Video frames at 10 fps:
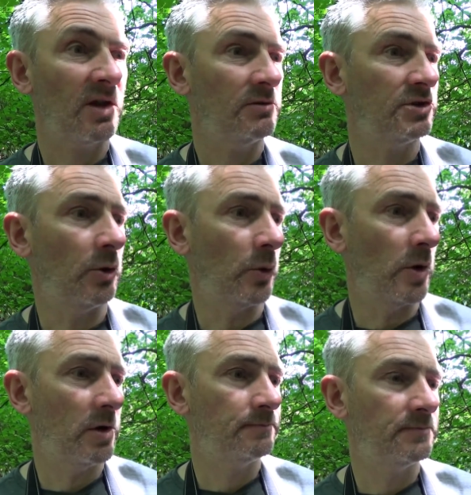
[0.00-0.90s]
So
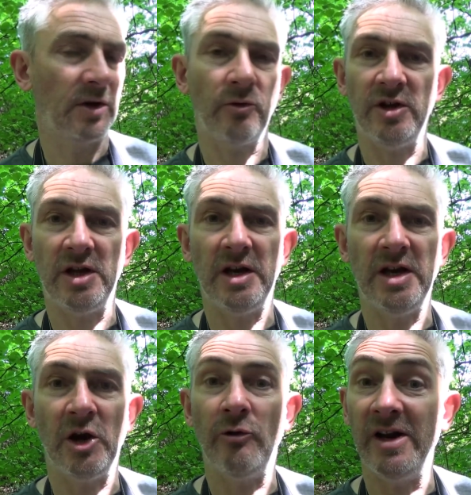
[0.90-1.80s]
I don't think you could eat
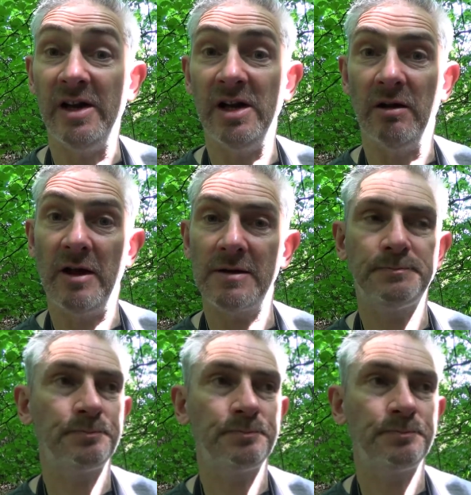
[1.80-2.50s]
a great deal of that,